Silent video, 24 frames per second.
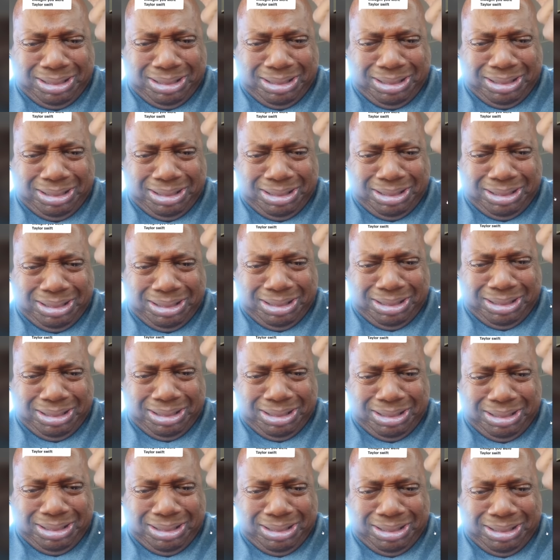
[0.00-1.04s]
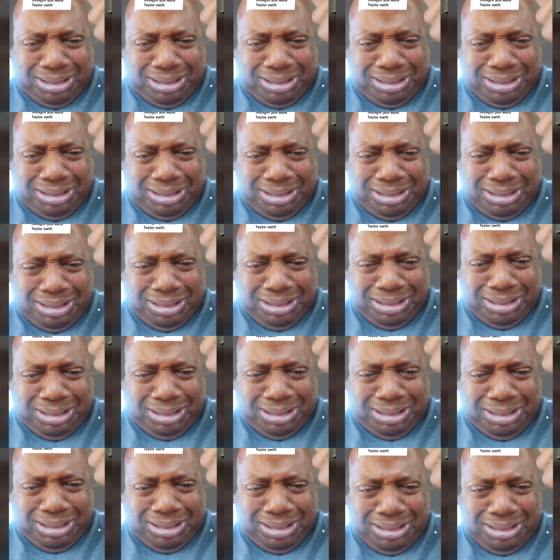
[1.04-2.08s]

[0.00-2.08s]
(not speaking)